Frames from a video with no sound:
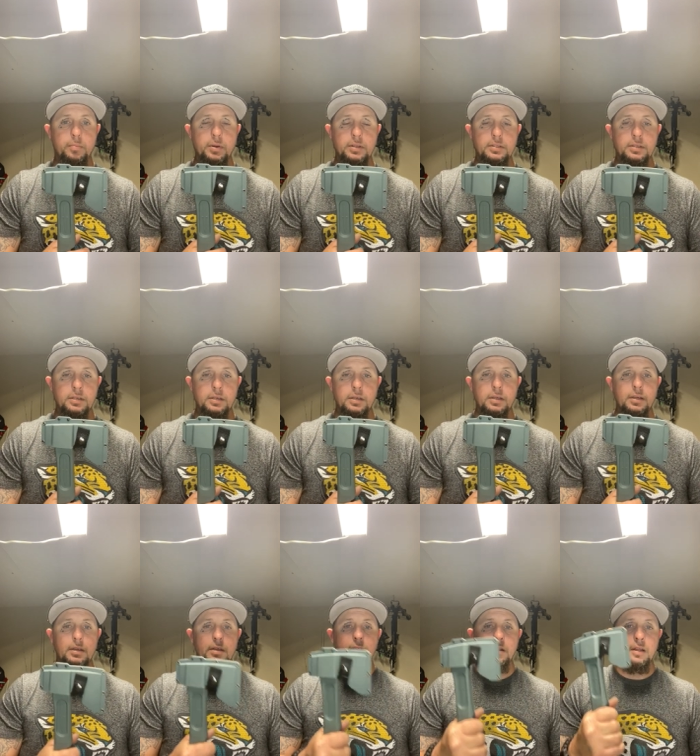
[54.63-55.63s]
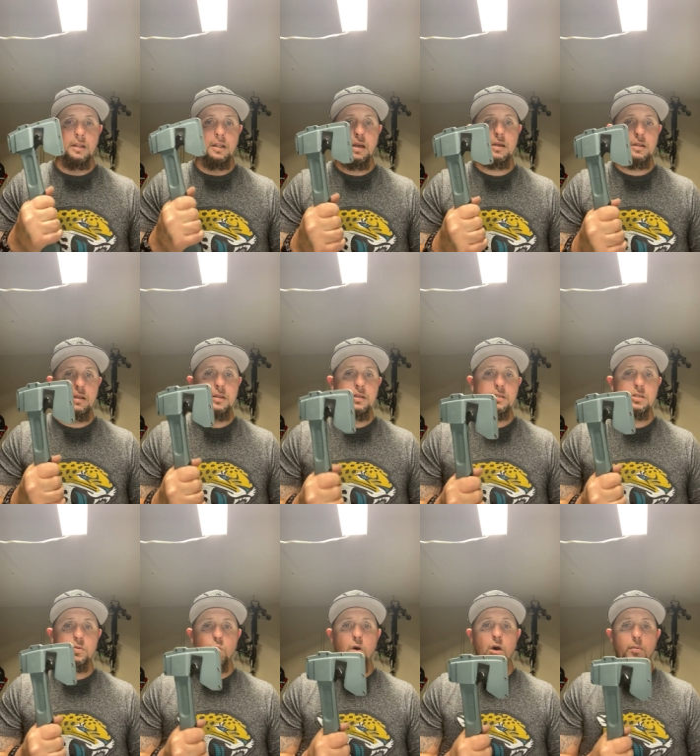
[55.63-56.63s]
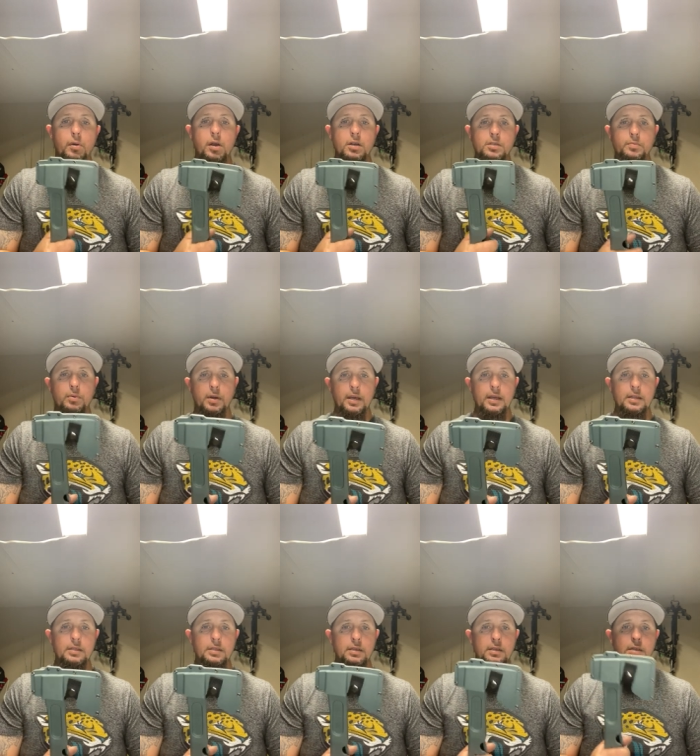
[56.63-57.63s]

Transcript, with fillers: But luckily, this is Walmart's brand